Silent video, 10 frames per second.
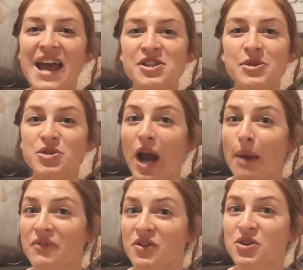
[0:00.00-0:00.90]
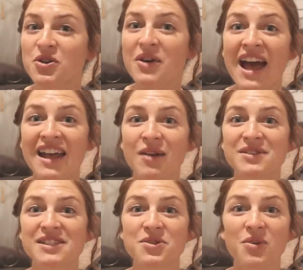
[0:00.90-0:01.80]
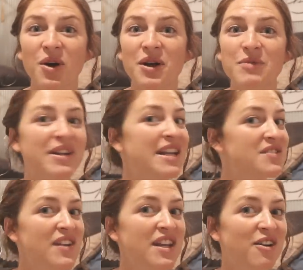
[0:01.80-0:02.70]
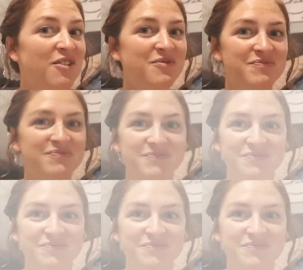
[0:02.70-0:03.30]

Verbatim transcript: Subscribe if you're new, and I will see you all in my next video.